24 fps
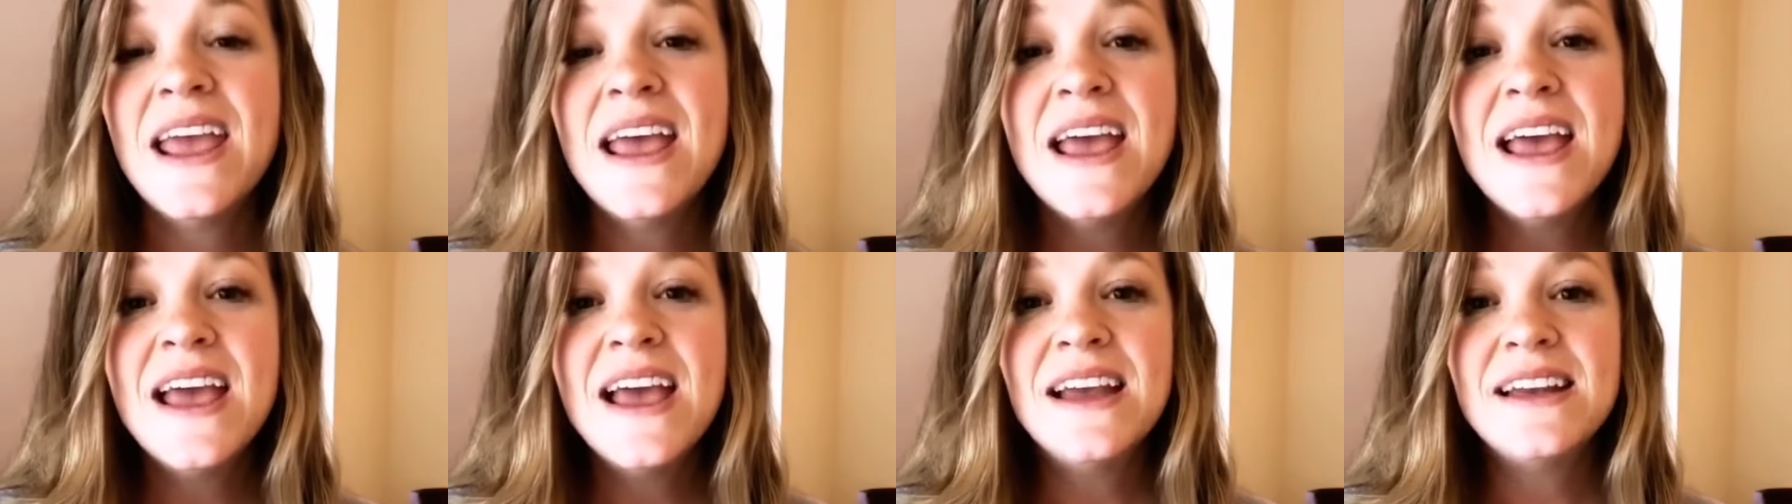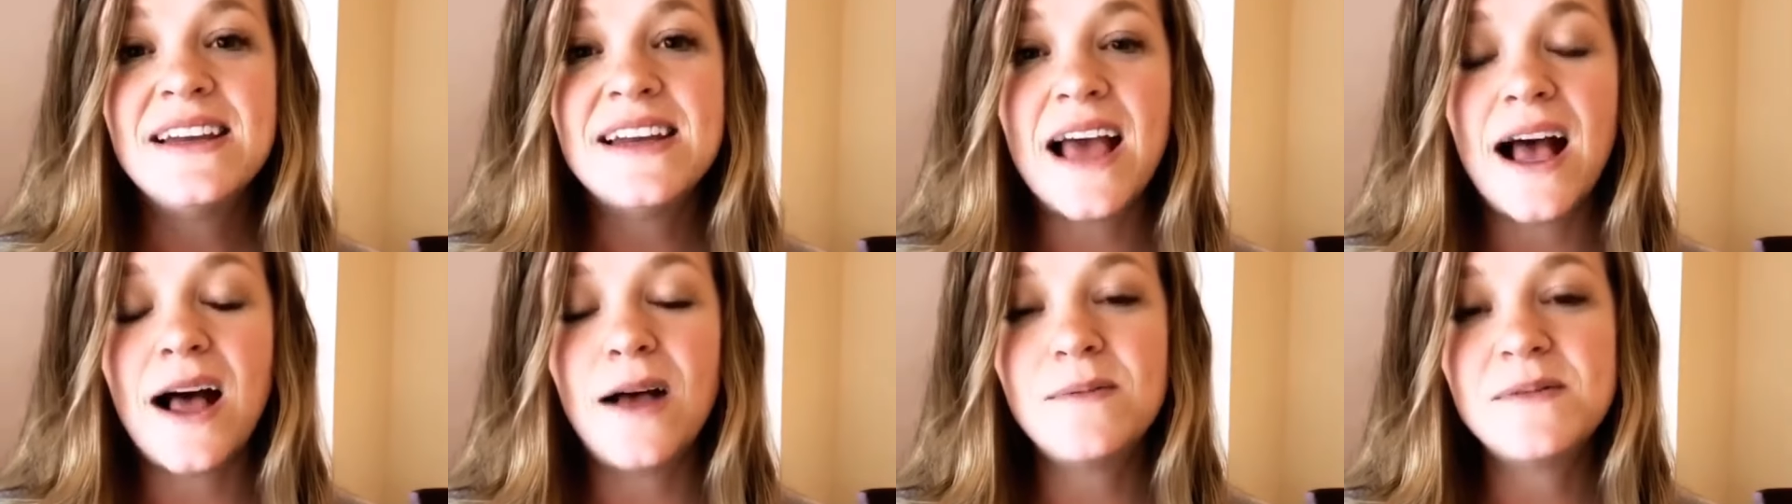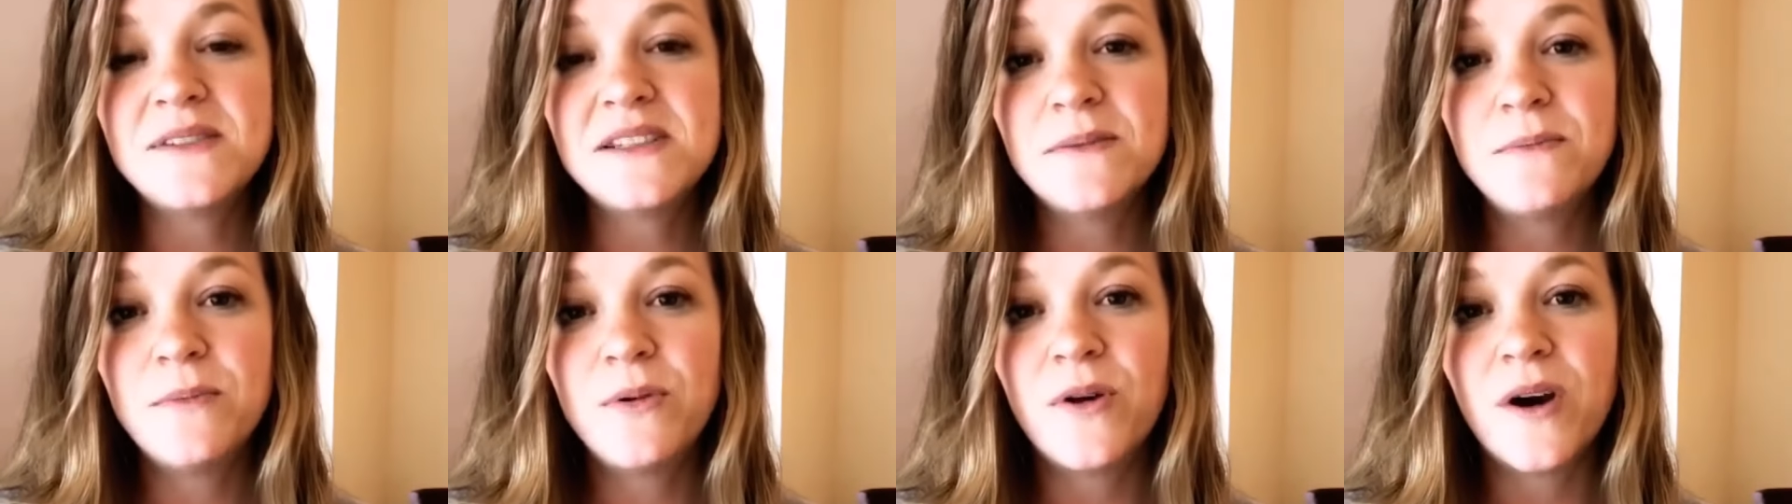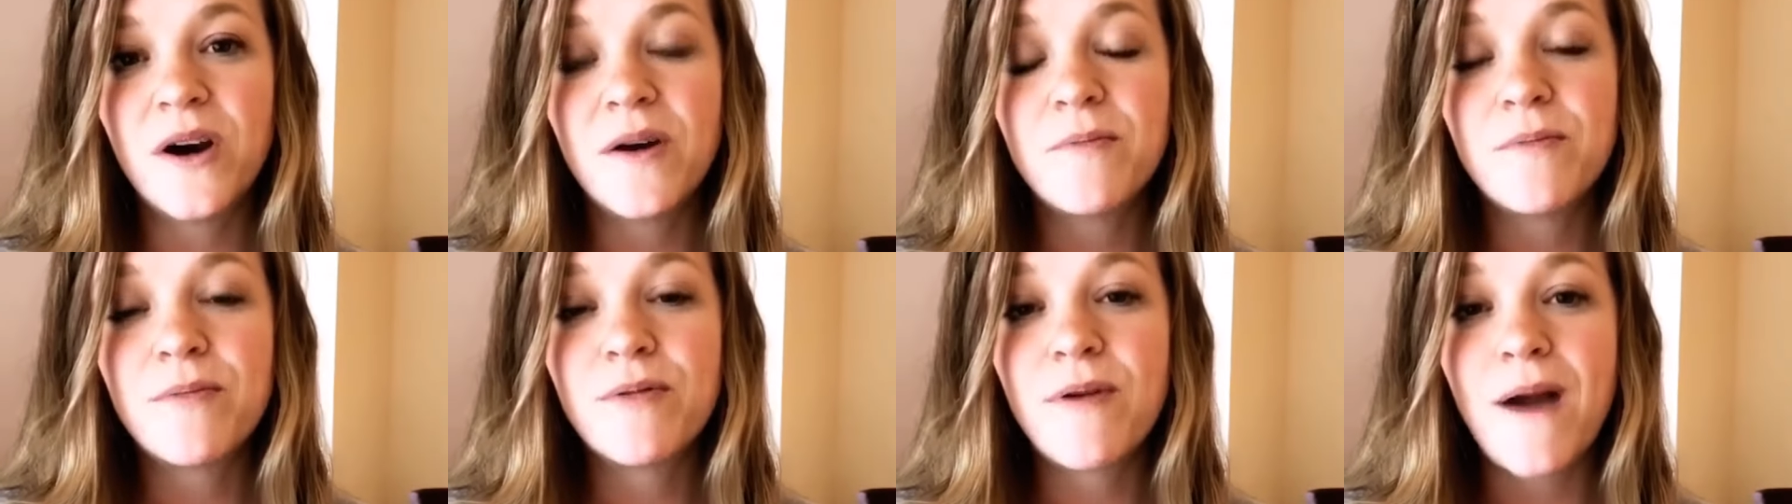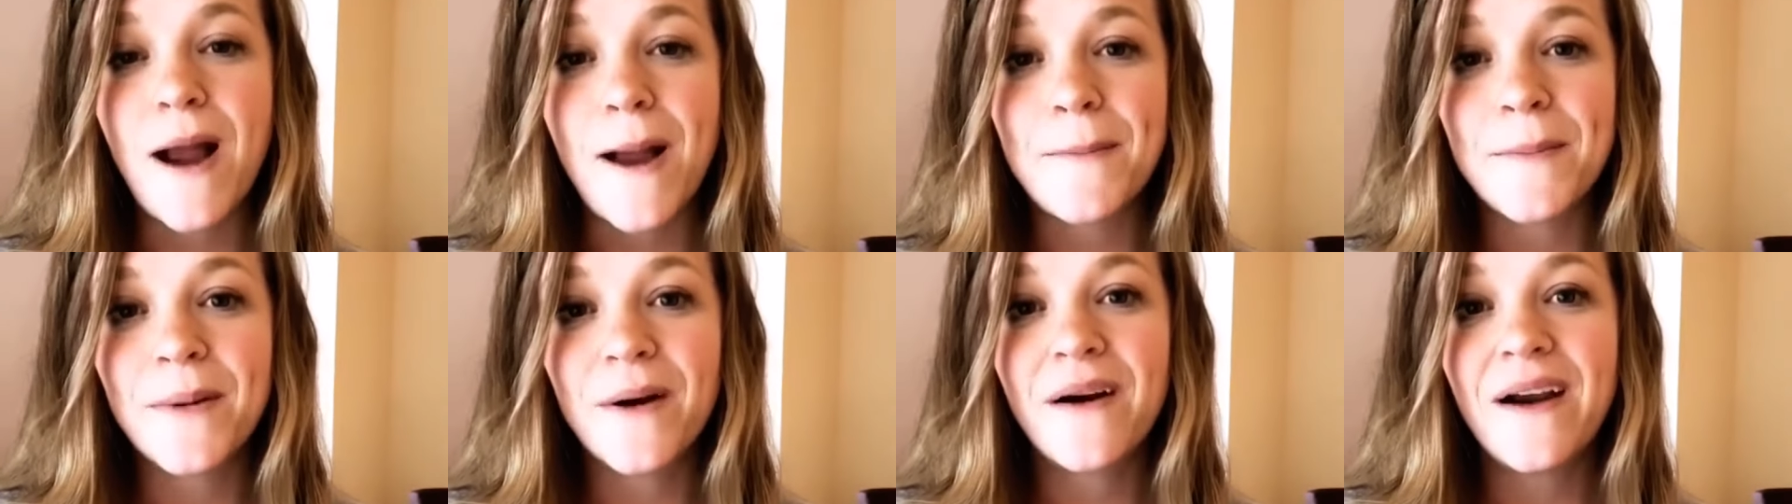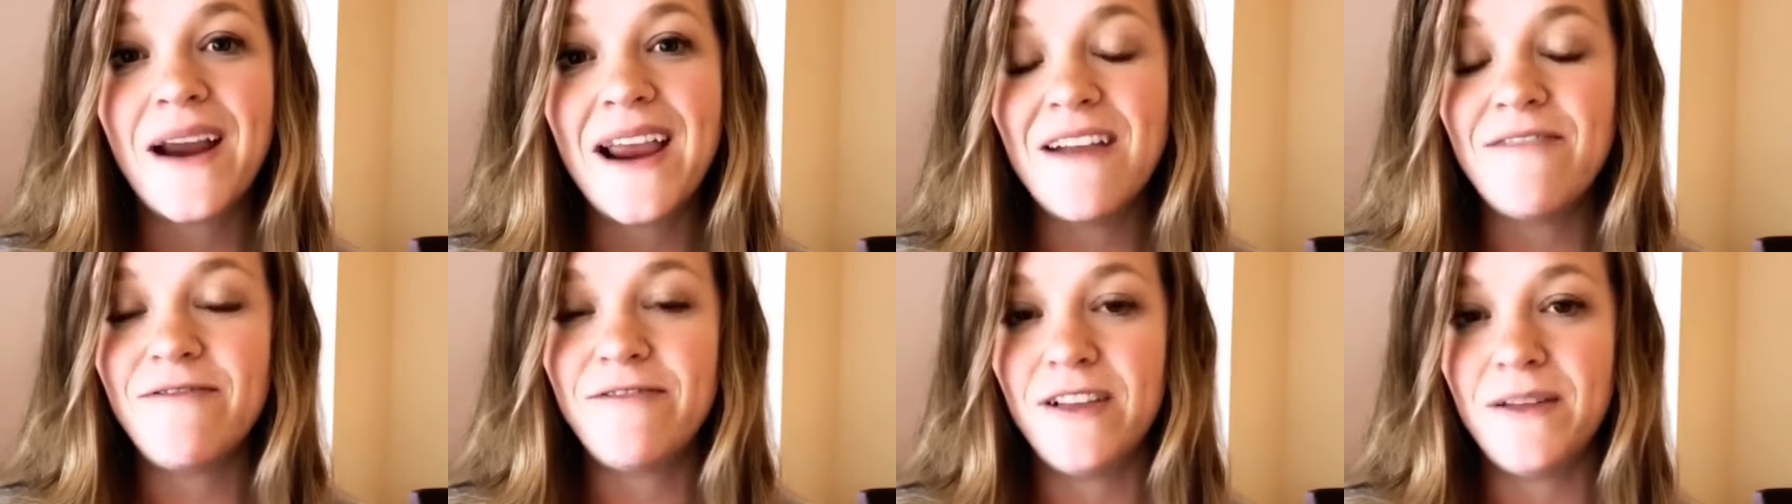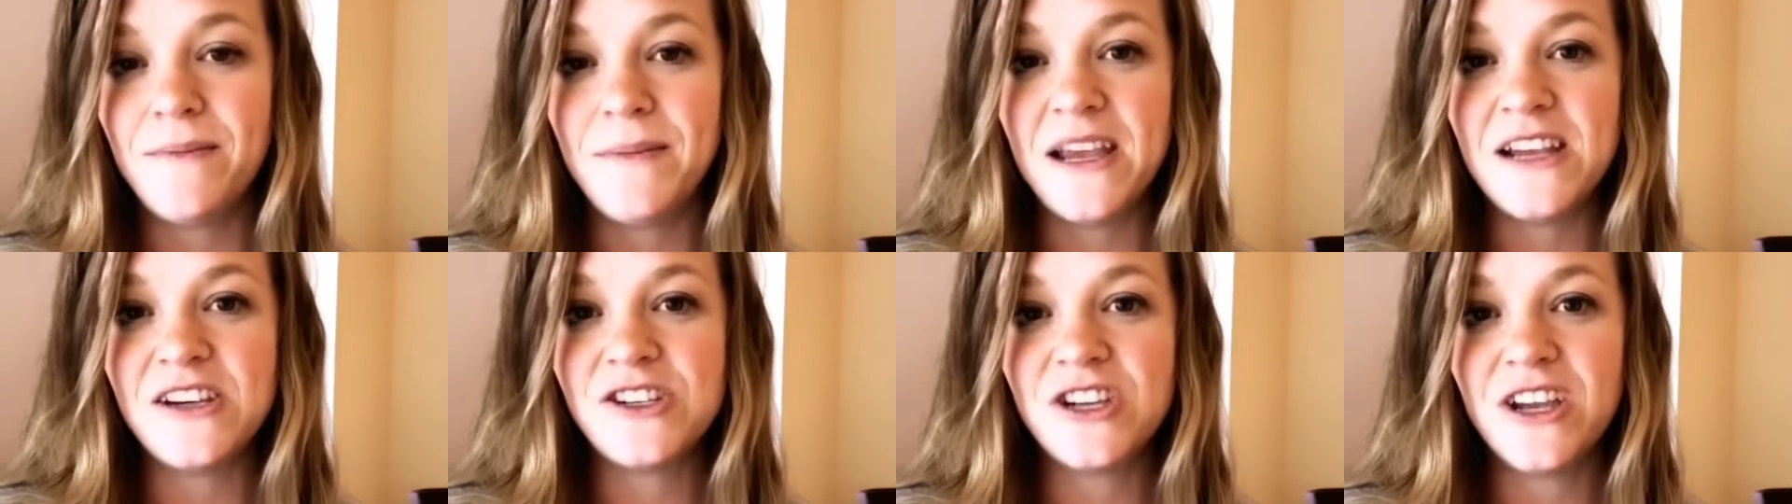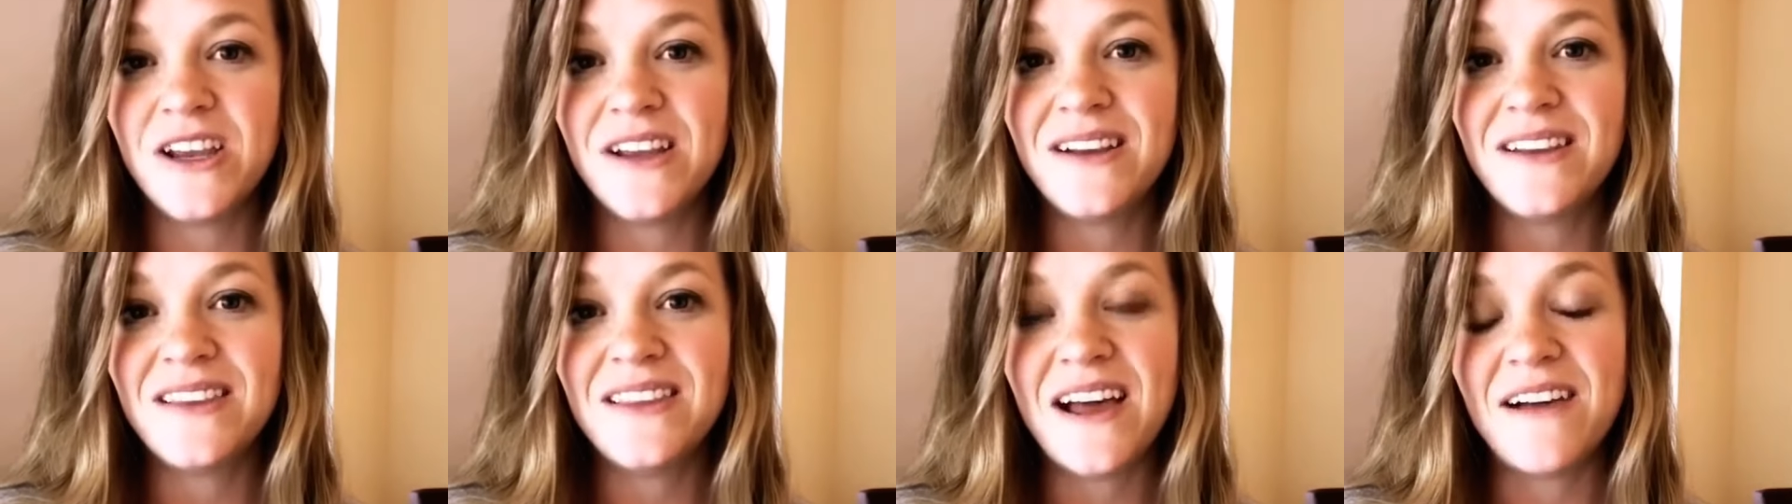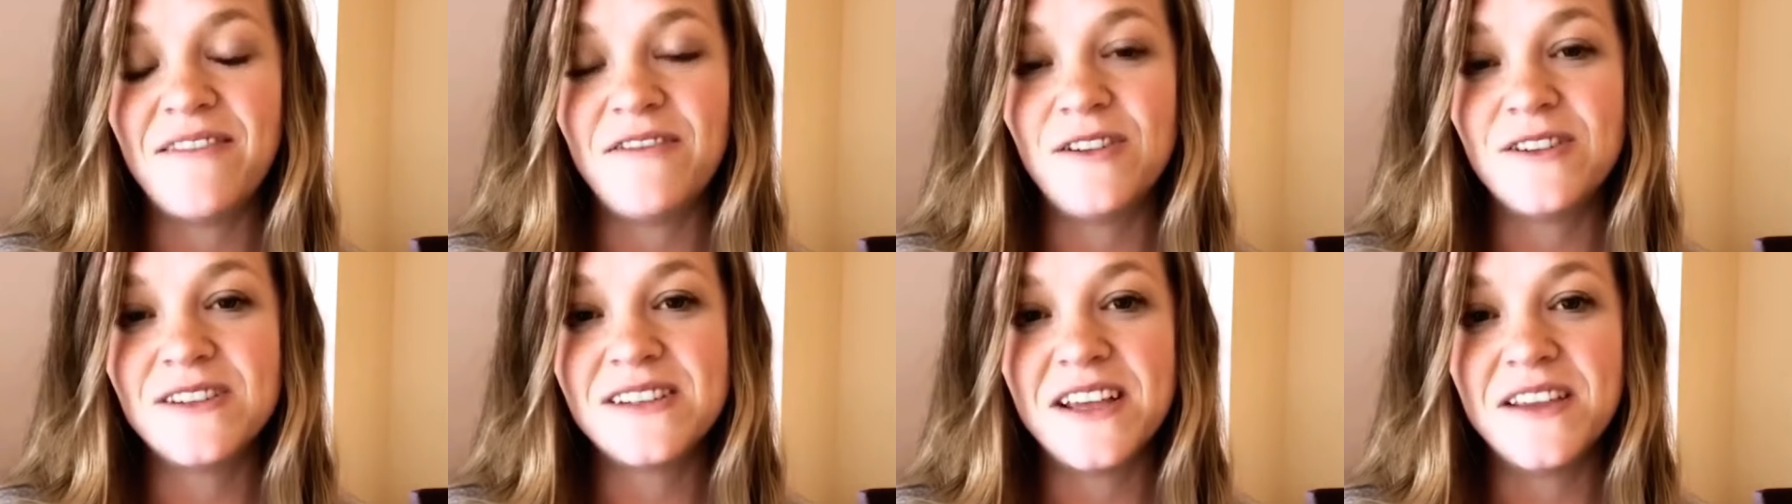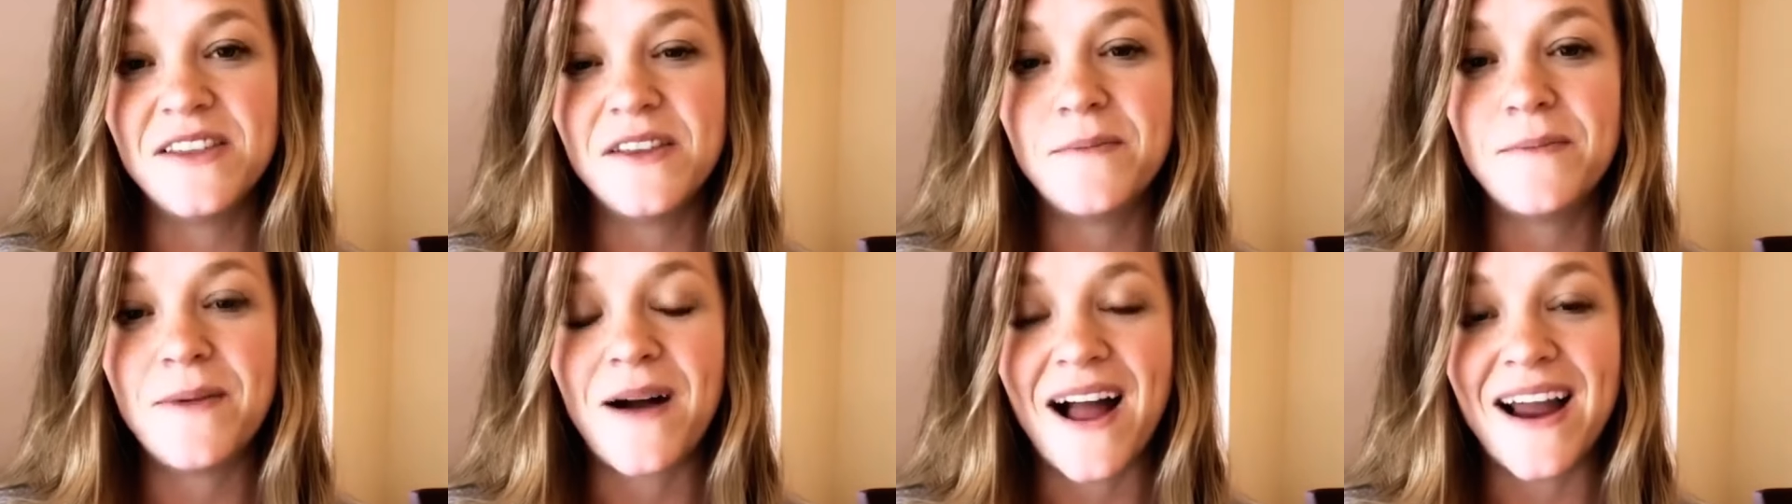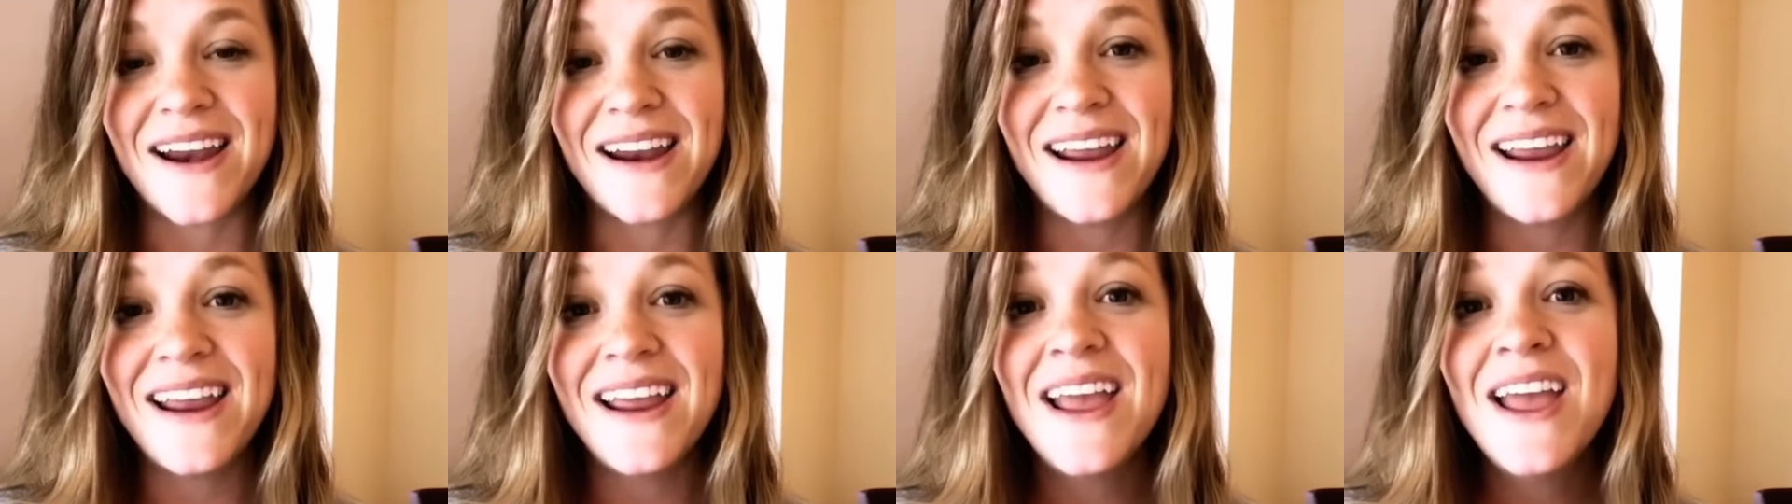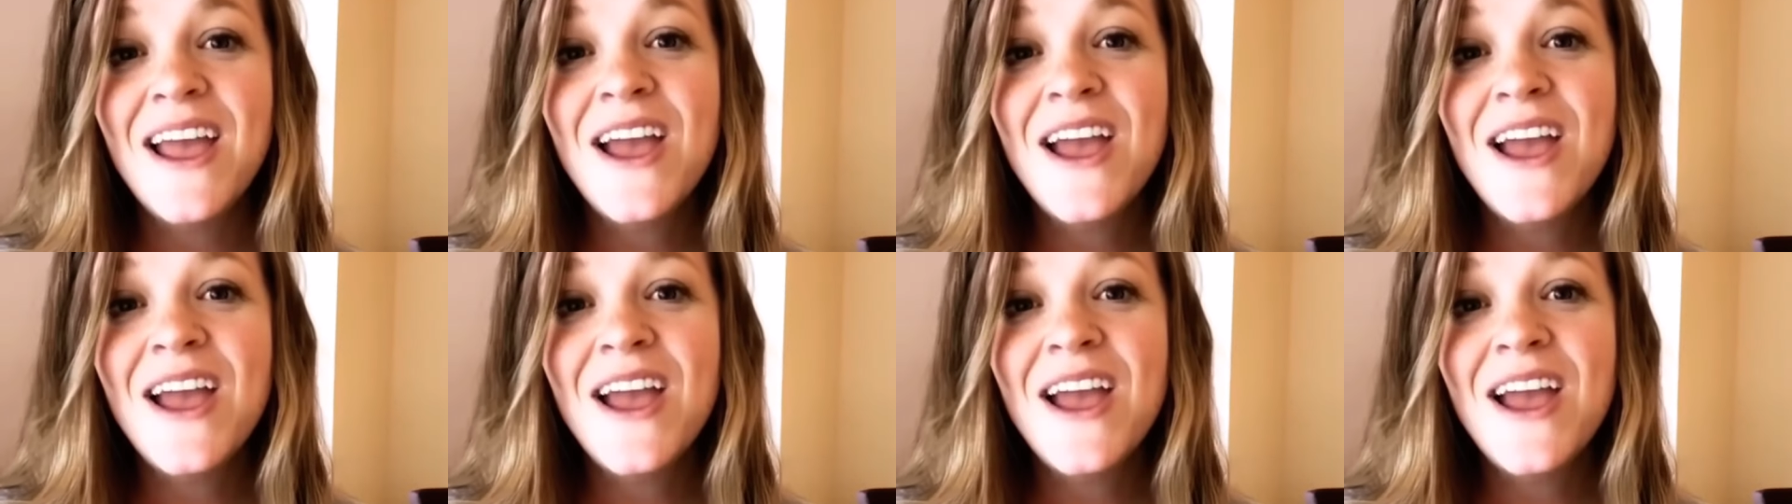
to help support proper inflammation levels in the body.